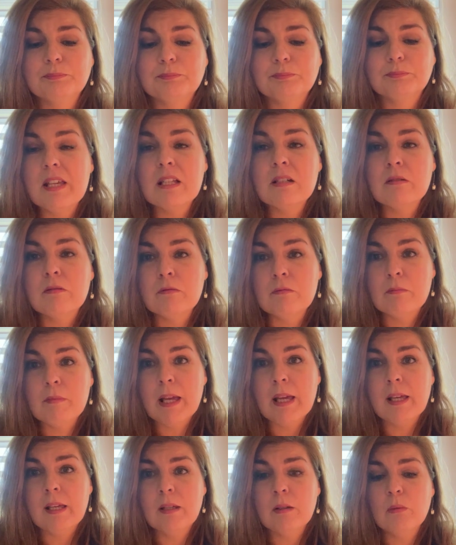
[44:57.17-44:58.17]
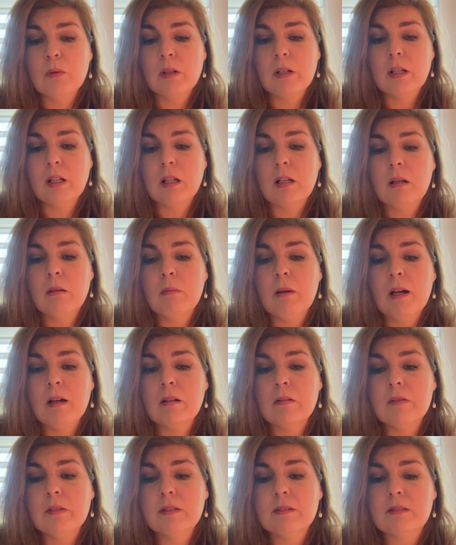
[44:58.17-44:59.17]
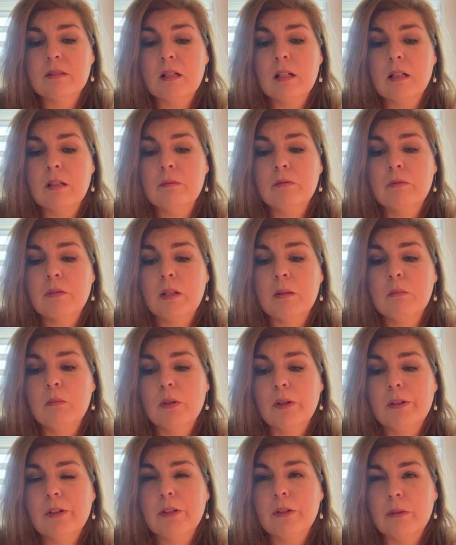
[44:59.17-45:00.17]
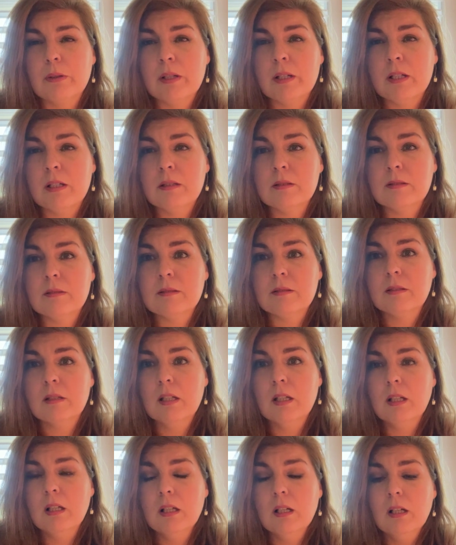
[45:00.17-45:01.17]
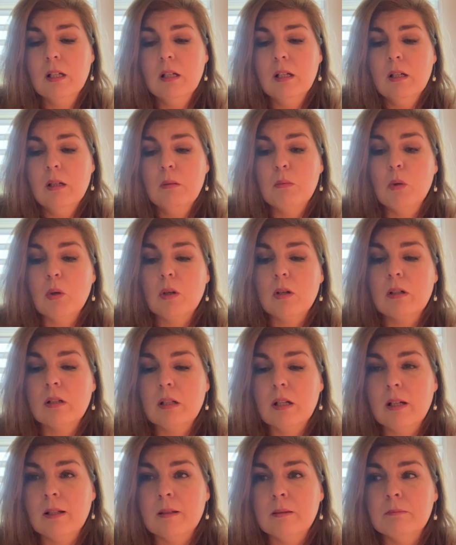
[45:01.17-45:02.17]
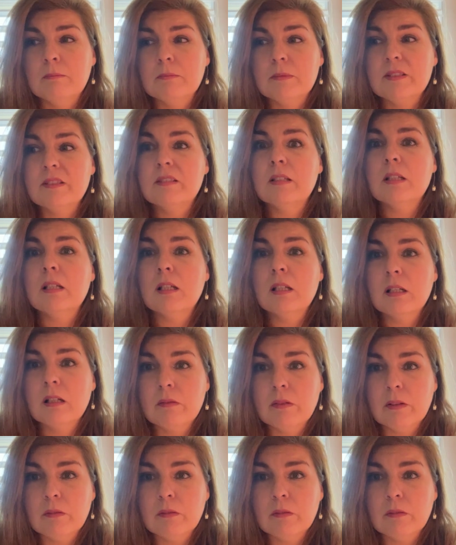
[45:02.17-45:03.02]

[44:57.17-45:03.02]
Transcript: end of May, we're going to come out of this time frame more curious, more um, seeking of